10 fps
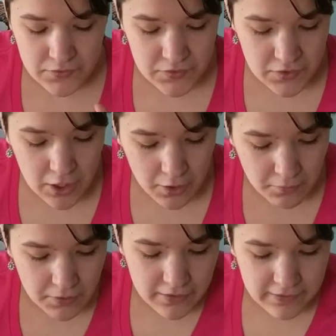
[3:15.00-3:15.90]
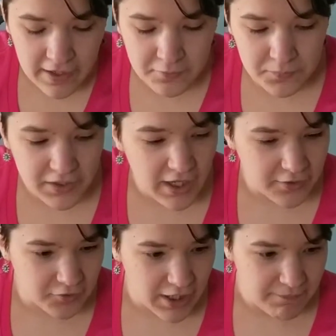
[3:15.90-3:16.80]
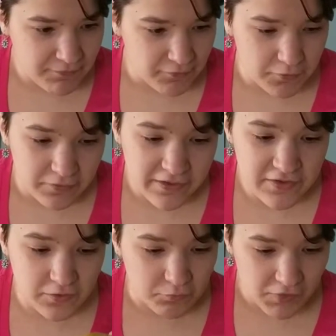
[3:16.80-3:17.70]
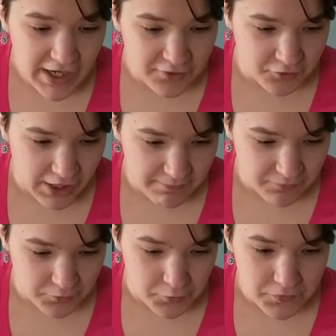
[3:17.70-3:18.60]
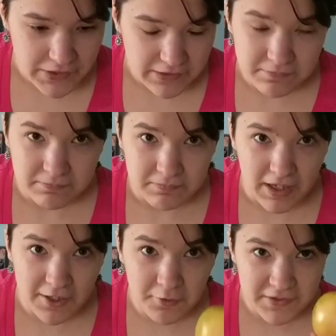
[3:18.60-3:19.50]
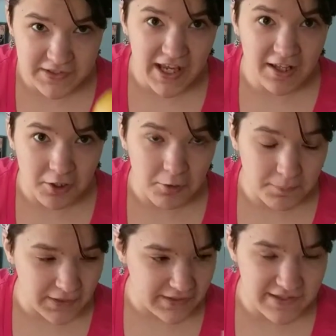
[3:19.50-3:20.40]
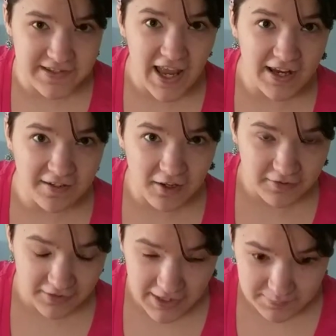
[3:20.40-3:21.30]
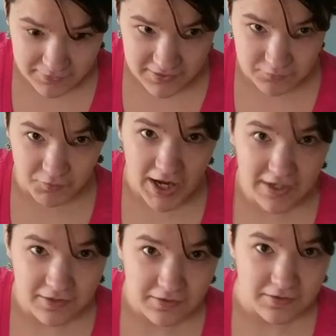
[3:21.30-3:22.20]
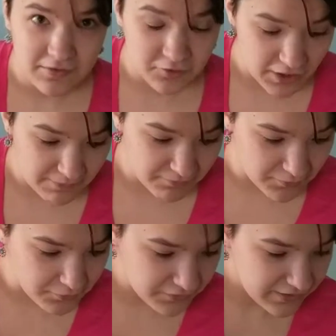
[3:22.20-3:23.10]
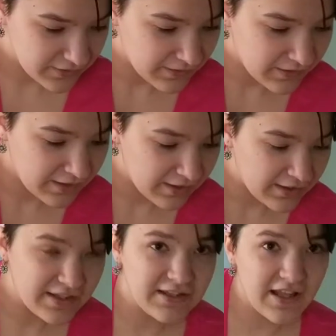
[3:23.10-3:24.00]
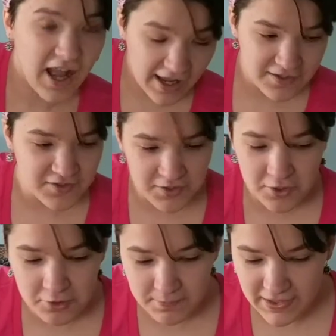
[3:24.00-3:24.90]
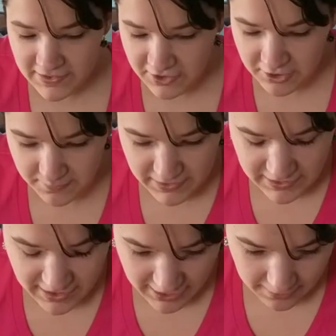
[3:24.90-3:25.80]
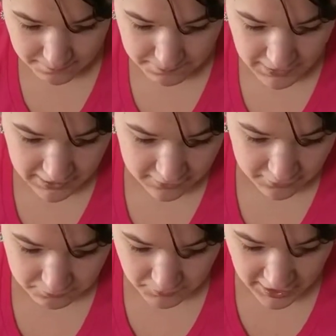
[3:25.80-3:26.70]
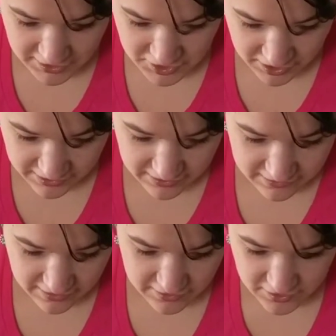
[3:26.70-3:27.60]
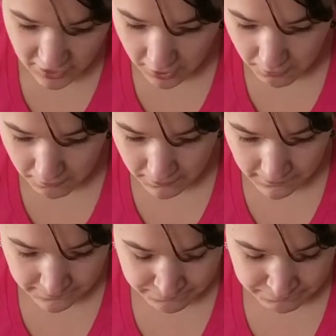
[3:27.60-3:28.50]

So next we got a grapefruit. This is a red grapefruit. I know it's yellow, but it said on the label it said red mm. grapefruit. It, pink. It should be pink. I assume it's gonna be yeah, pink or reddish on the inside. So